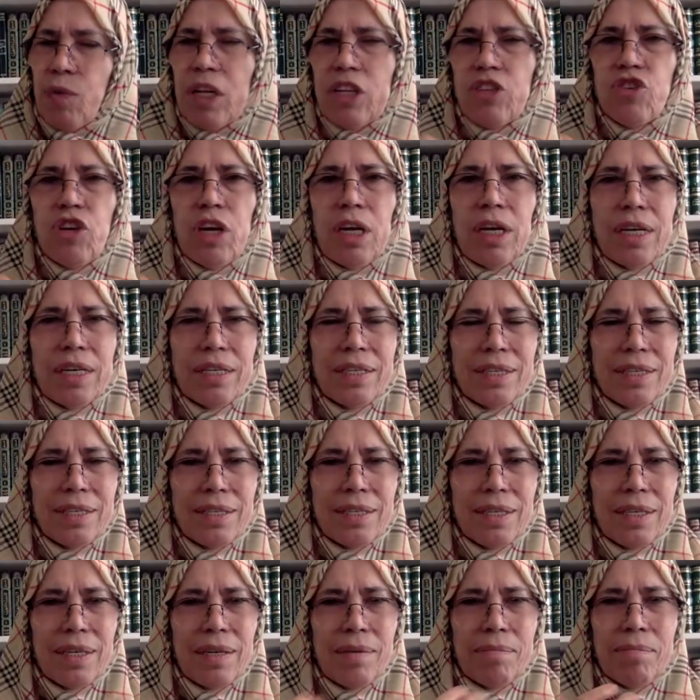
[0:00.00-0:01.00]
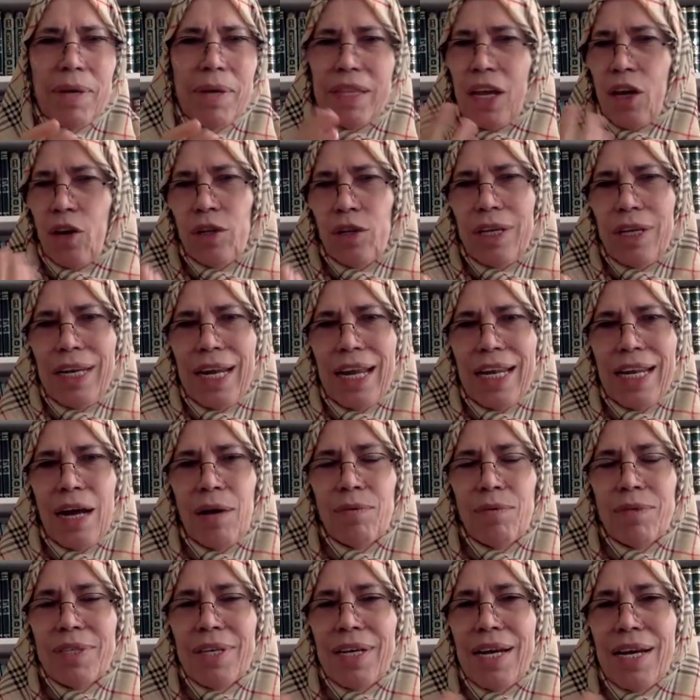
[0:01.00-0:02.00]
were jealous, but they couldn't
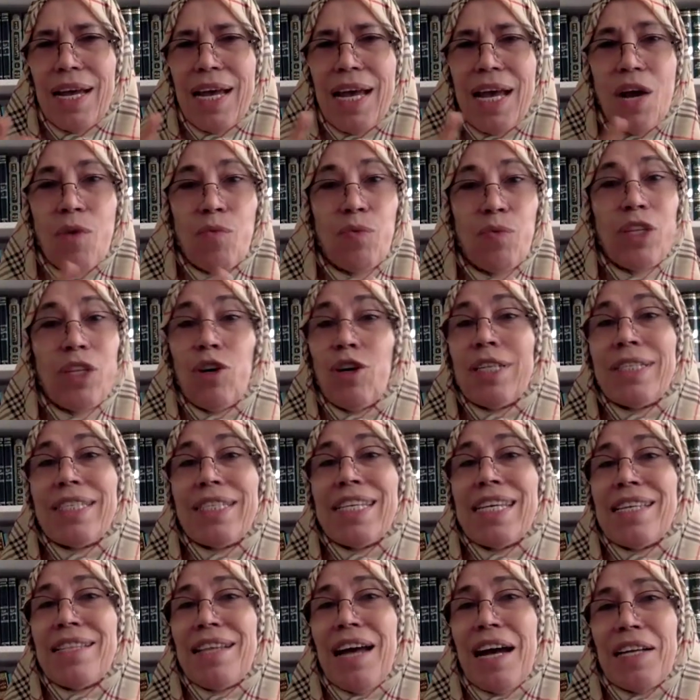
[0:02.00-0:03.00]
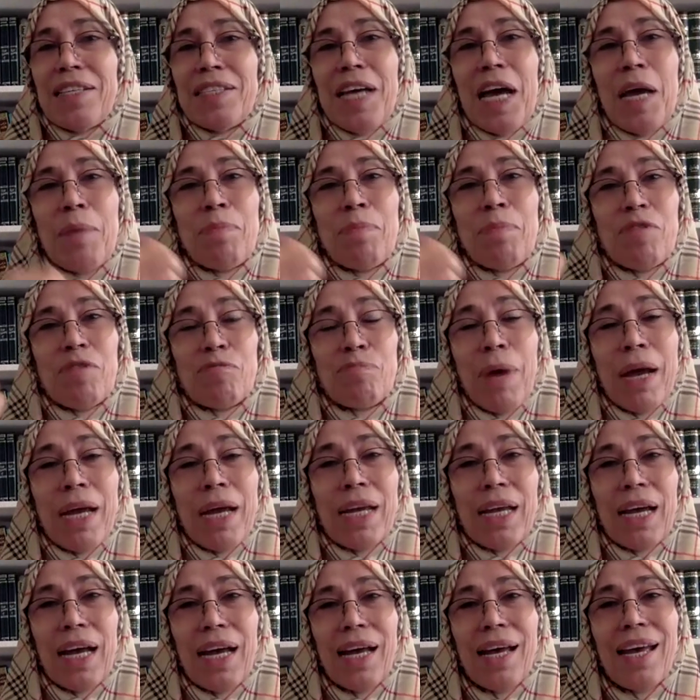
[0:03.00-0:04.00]
announce it. We don't see that type of
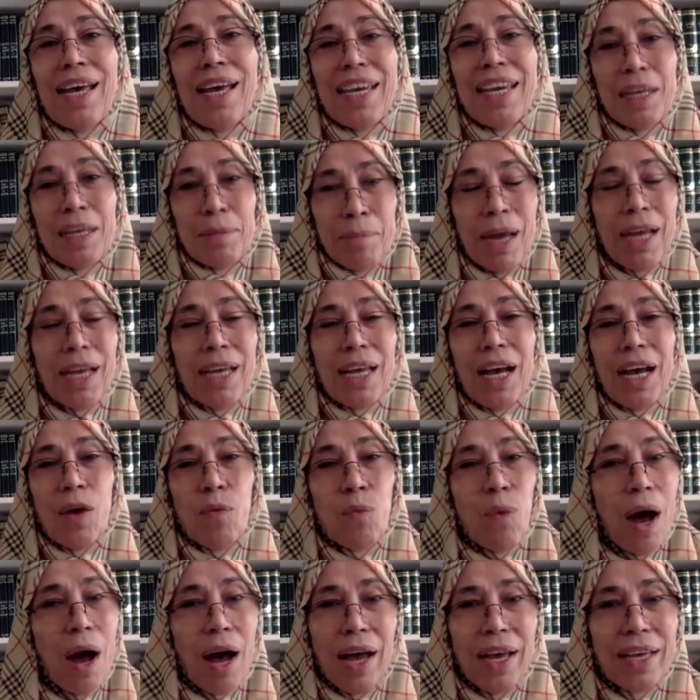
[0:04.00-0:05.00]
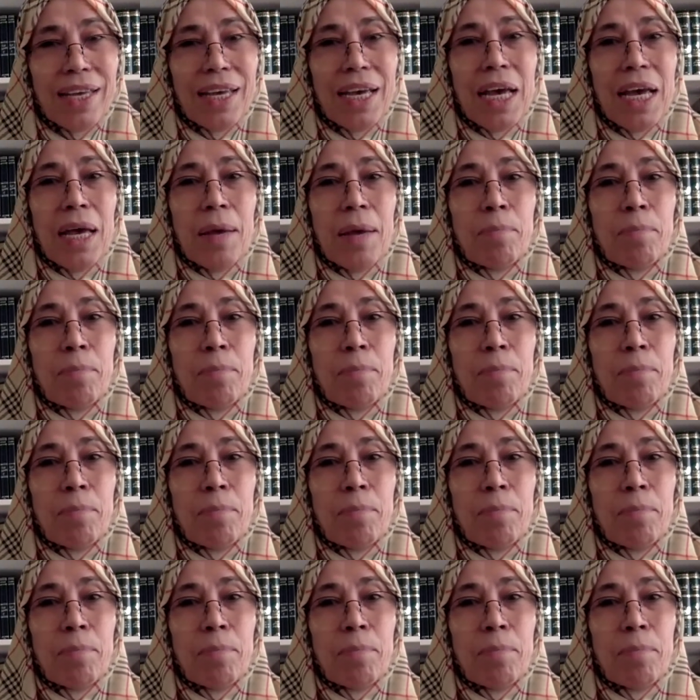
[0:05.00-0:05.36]
Mecca in Mecca. Why?